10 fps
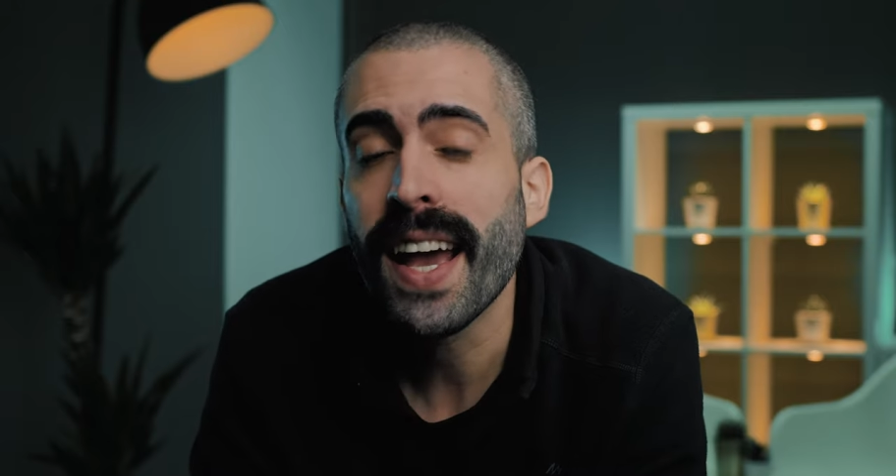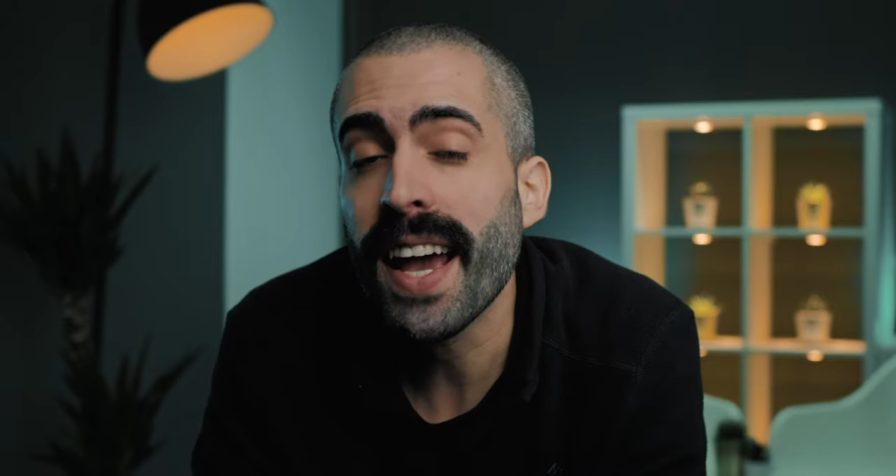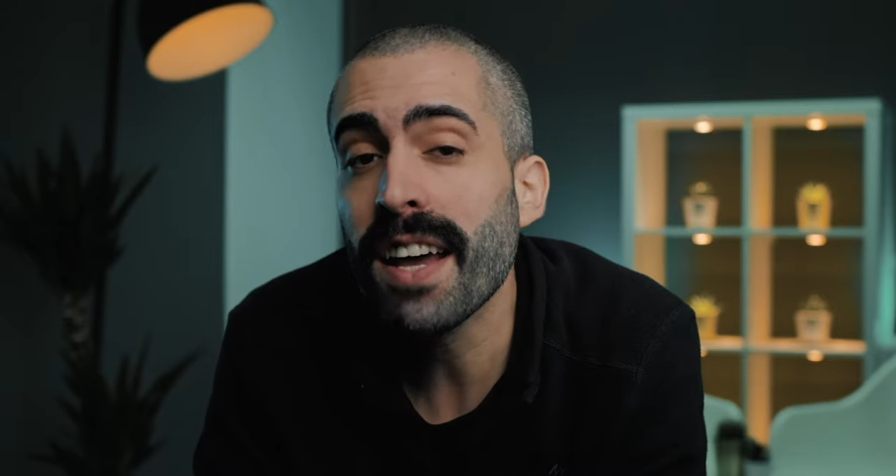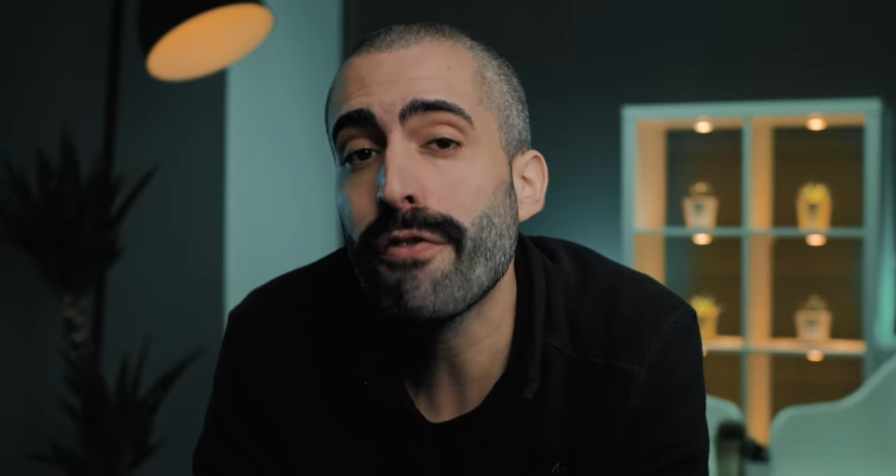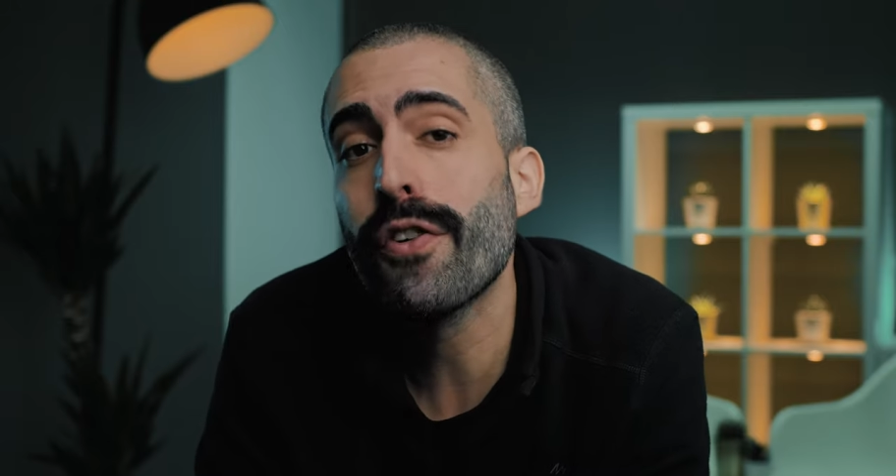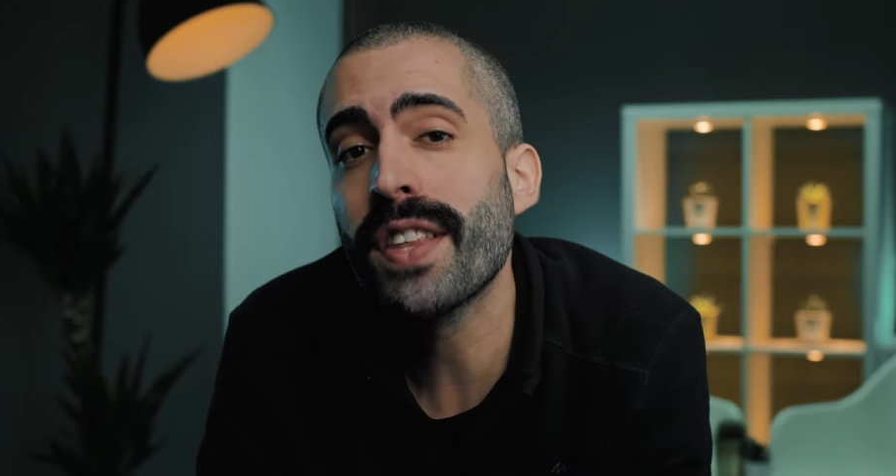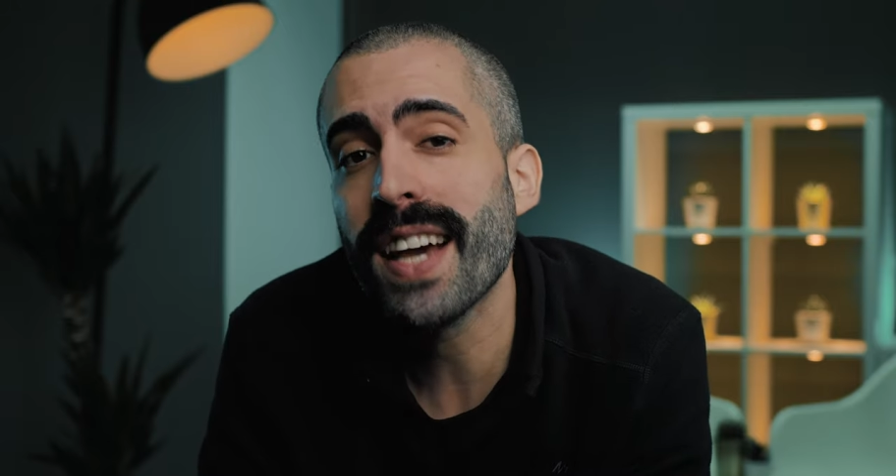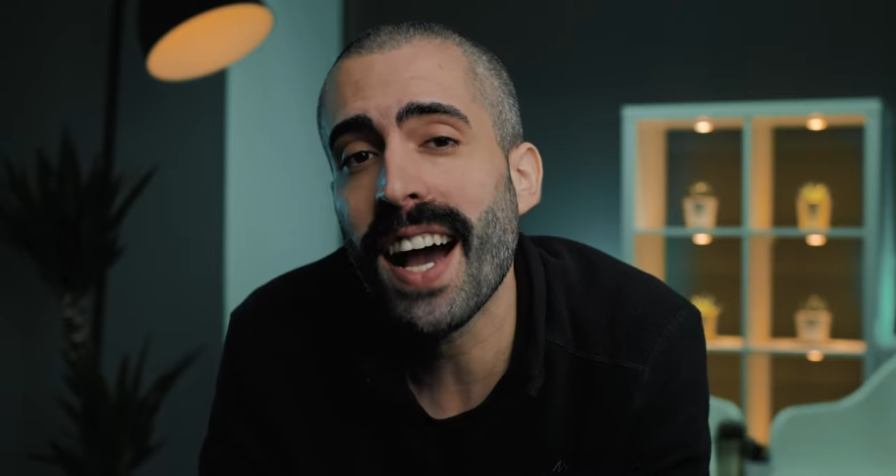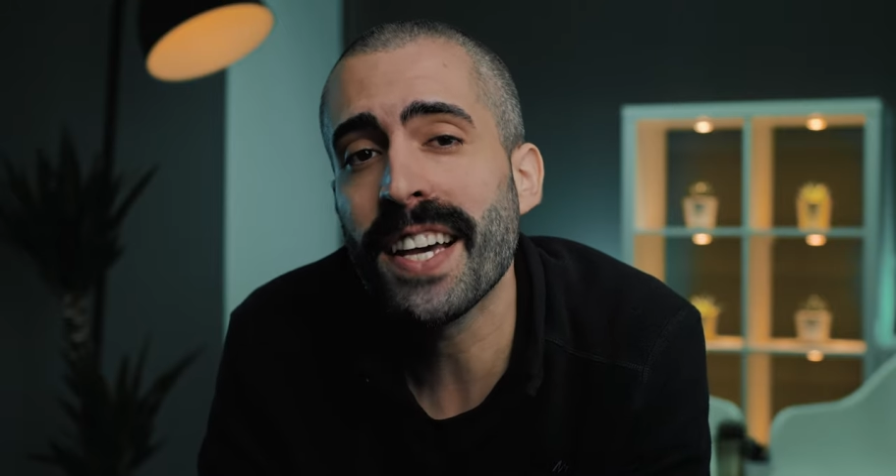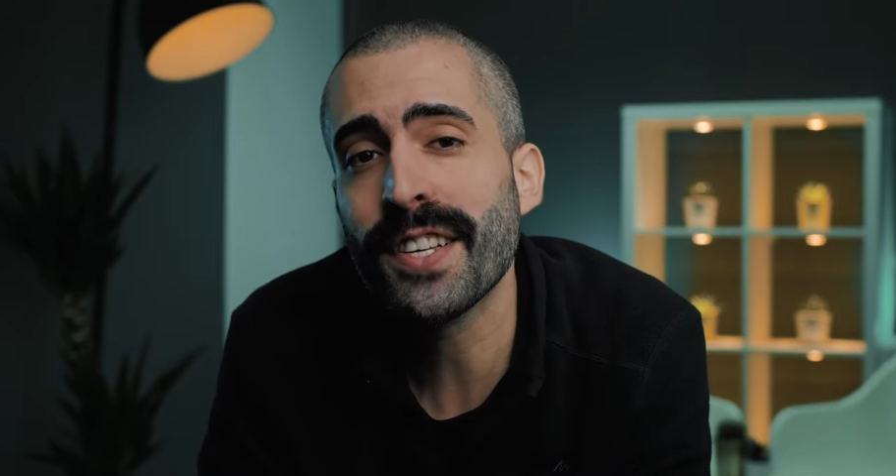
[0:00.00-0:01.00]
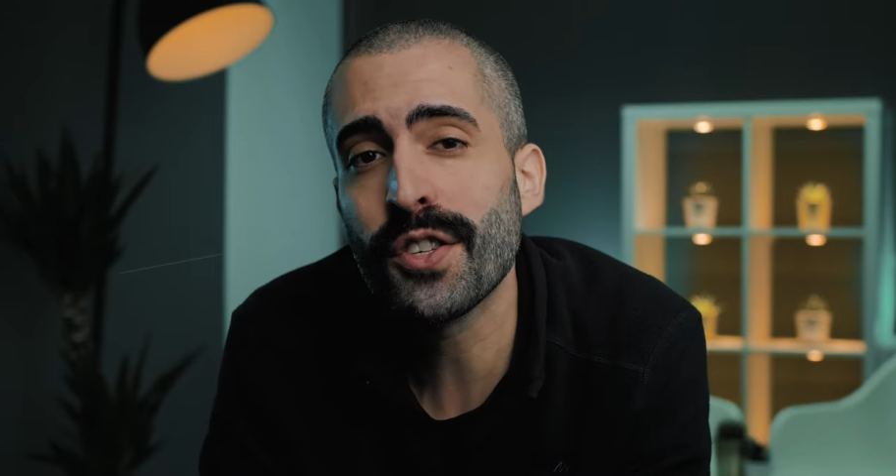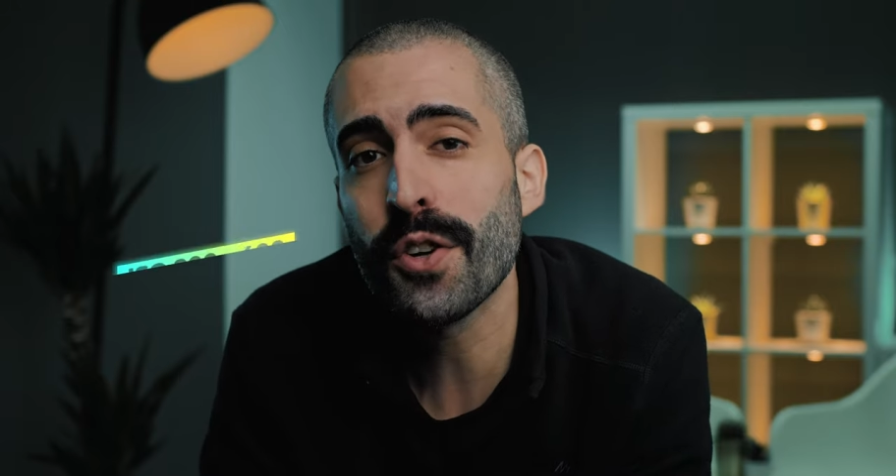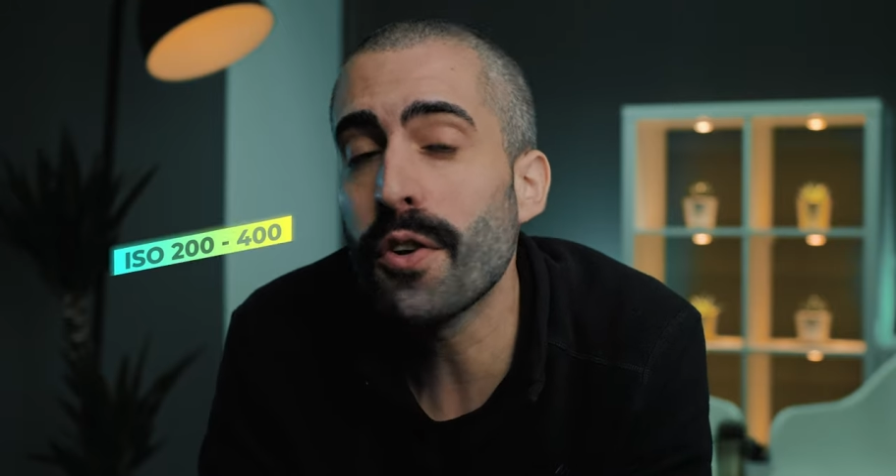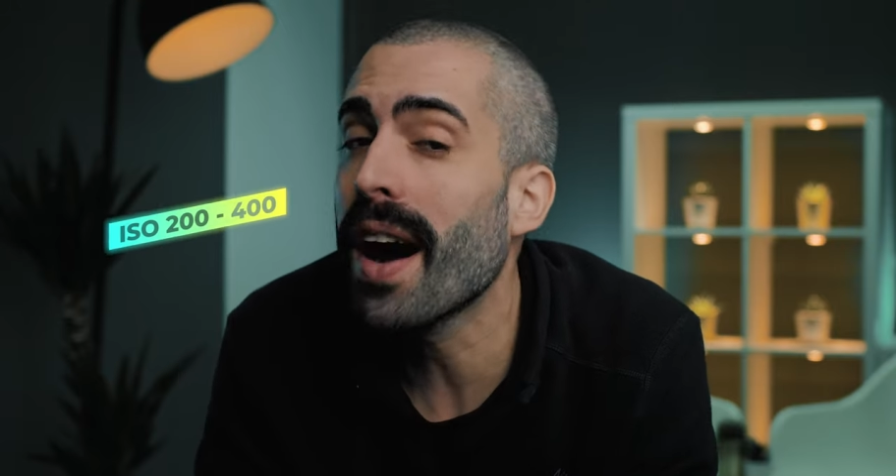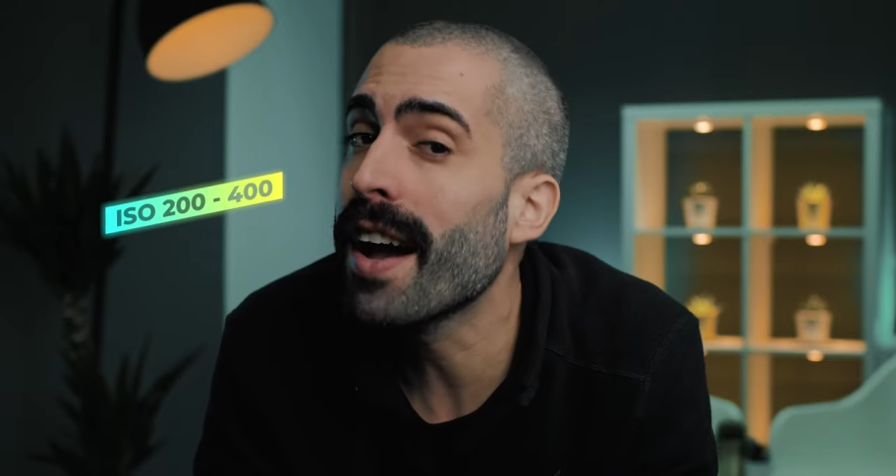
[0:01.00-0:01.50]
and for the ISO,